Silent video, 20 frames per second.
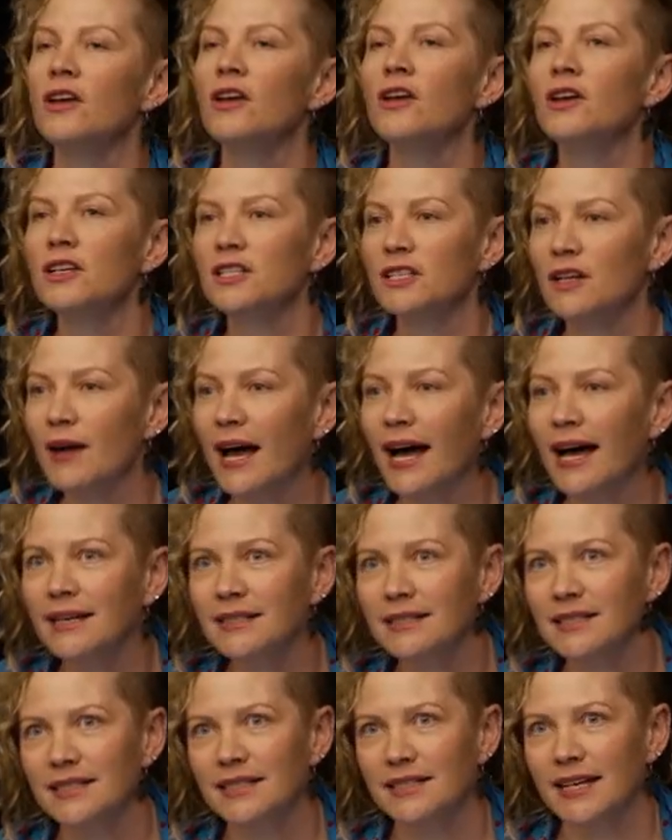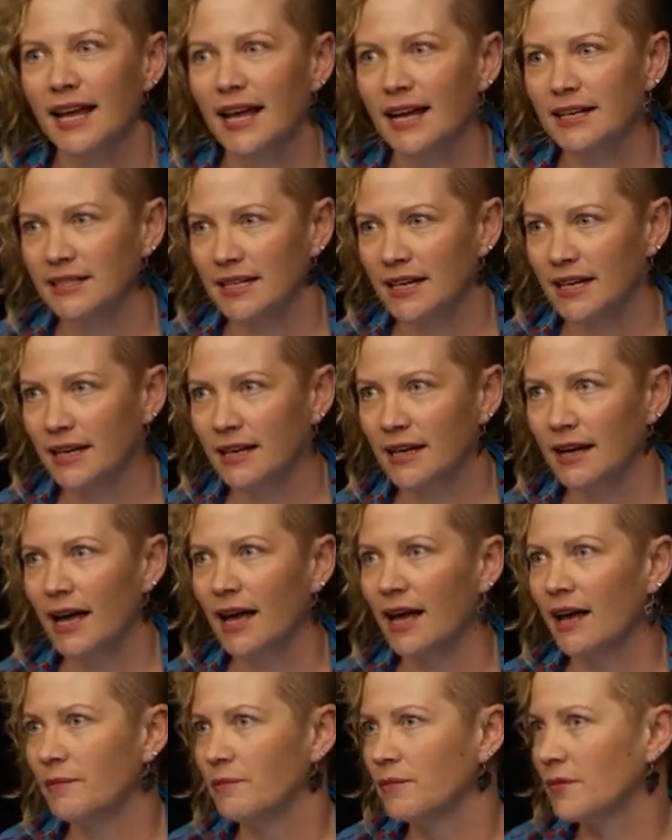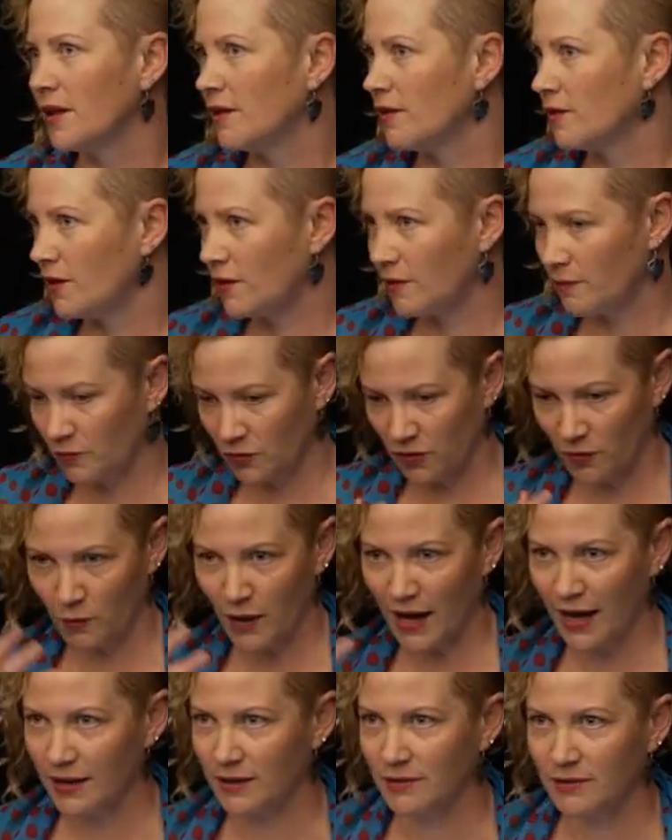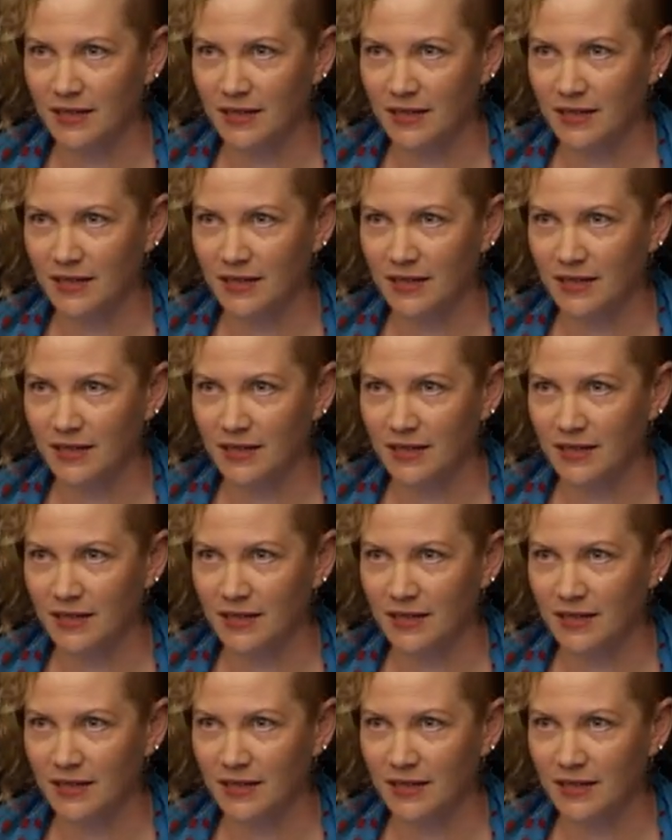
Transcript: So understanding the way the